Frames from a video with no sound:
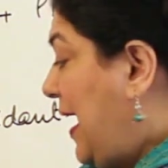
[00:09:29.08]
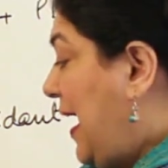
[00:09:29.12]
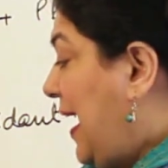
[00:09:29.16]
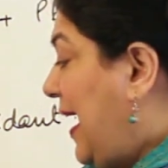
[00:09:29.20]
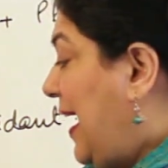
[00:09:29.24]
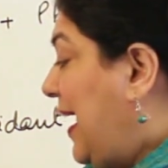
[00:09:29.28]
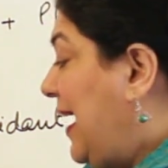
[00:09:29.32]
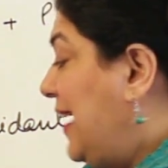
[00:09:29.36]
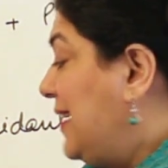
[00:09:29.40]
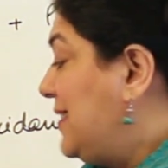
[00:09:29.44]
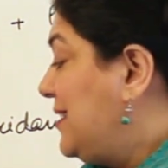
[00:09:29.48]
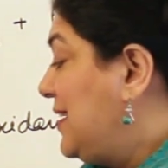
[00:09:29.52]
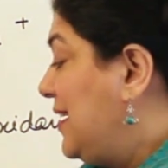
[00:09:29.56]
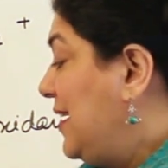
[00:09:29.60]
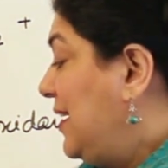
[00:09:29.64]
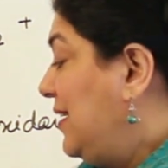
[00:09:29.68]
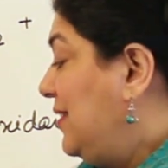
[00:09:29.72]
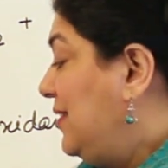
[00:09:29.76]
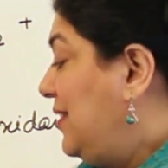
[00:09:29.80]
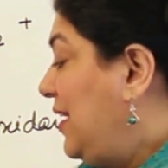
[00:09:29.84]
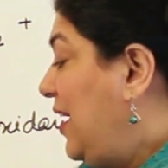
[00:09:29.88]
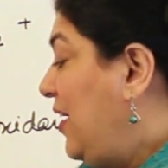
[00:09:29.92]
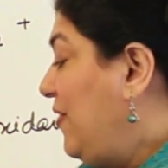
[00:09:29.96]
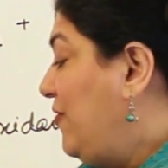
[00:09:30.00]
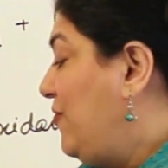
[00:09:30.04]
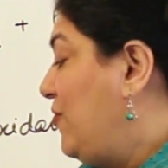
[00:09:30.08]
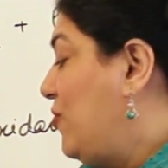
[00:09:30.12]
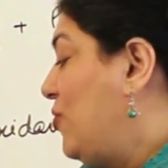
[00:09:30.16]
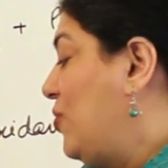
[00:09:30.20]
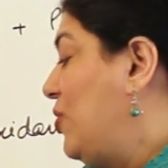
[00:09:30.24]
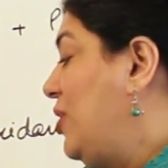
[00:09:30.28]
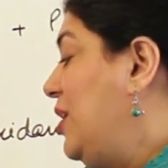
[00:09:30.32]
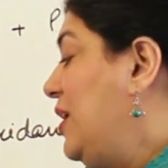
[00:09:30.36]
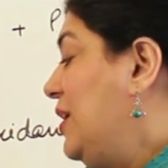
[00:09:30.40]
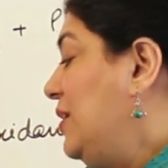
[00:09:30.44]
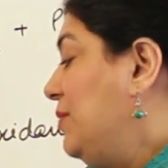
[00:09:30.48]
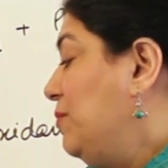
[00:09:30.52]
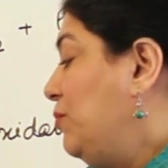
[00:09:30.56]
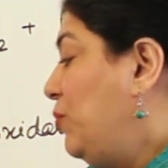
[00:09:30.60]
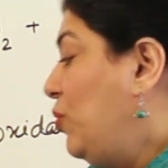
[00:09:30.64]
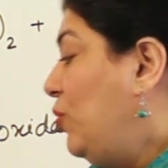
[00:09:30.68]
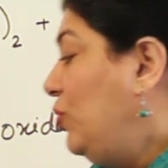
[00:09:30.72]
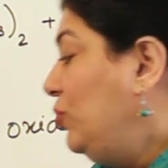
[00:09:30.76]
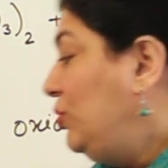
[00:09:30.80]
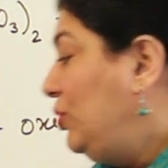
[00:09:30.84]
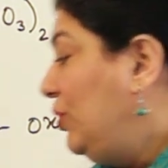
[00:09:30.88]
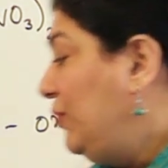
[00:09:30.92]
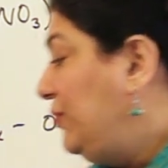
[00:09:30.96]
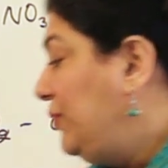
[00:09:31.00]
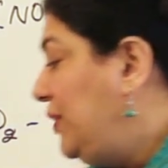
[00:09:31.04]
and therefore
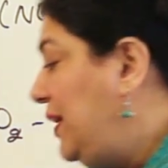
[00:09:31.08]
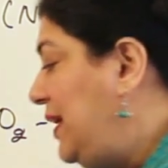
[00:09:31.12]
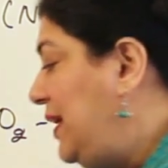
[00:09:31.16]
both of